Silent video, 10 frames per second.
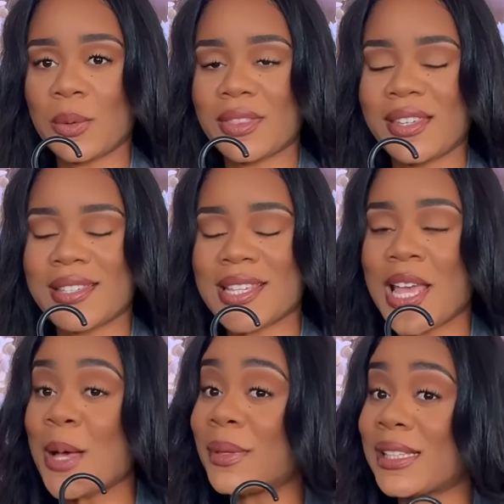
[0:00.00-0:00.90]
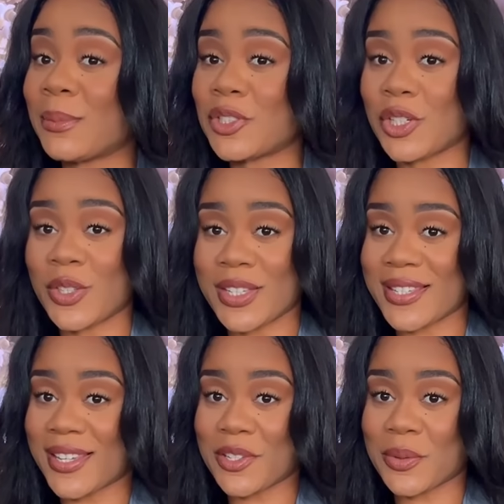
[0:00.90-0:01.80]
with this, but let me show you the
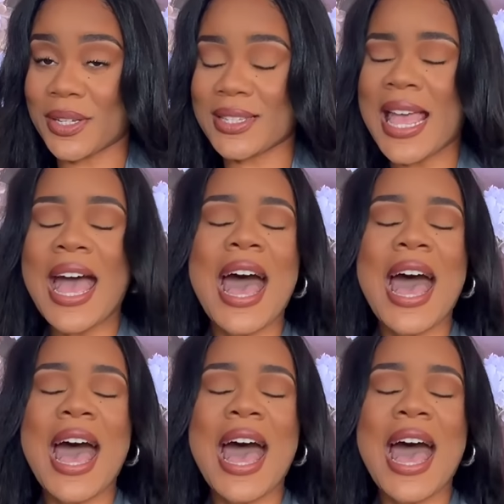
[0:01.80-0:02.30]
accessories.